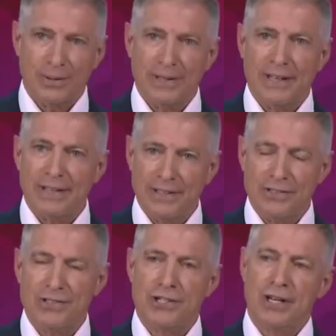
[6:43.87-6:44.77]
and that
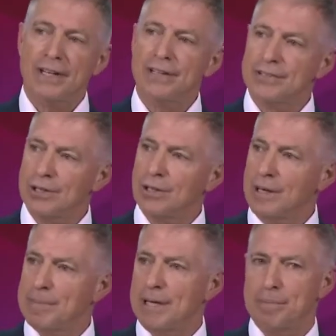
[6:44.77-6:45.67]
is, China is
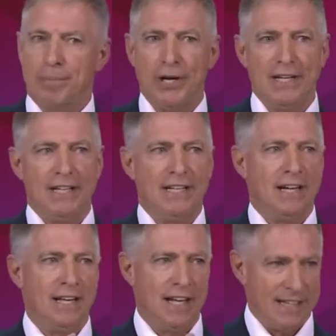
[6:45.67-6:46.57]
all about breaking
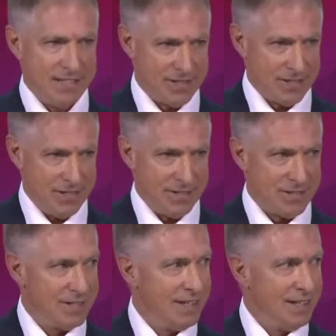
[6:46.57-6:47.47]

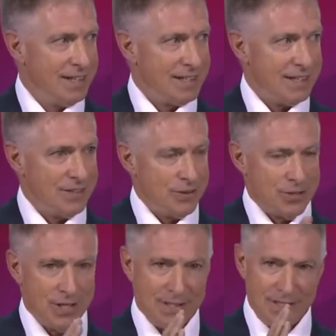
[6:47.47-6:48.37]
alliances. And you
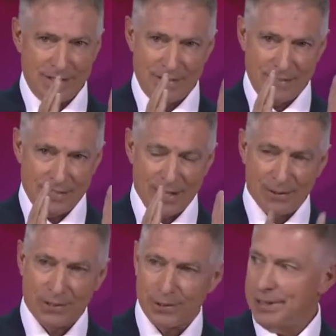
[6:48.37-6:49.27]
see it in
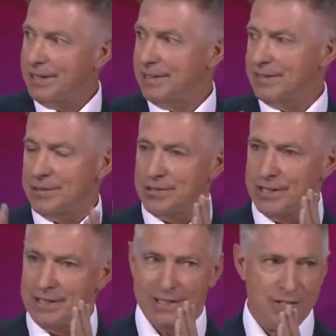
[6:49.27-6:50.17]
South Korea, you
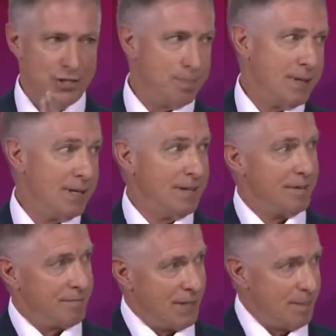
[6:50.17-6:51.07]
see it in Japan,
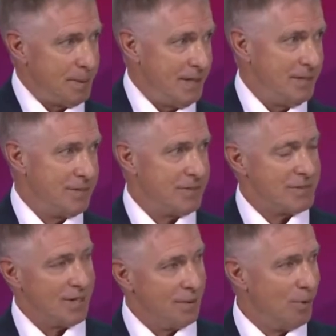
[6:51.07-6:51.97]
the Philippines,
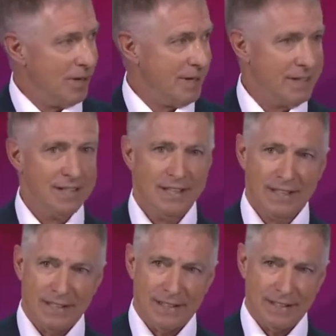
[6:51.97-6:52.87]
Taiwan.
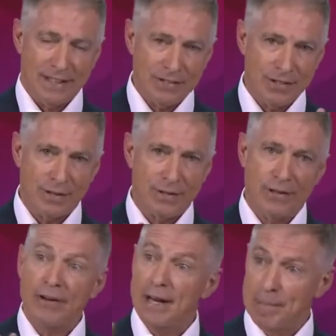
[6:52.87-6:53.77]
That's
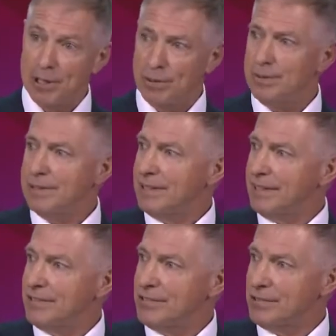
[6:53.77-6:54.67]
their MO,
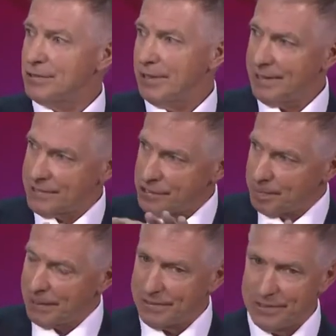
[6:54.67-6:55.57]
is to try and
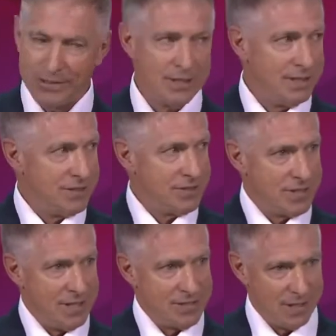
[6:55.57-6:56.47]
split the United
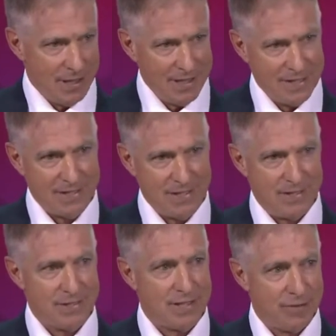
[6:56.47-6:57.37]
States
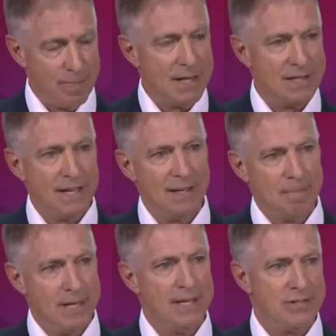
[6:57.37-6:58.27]
alliances that have
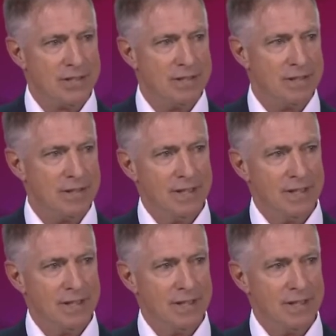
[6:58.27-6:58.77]
maintained peace and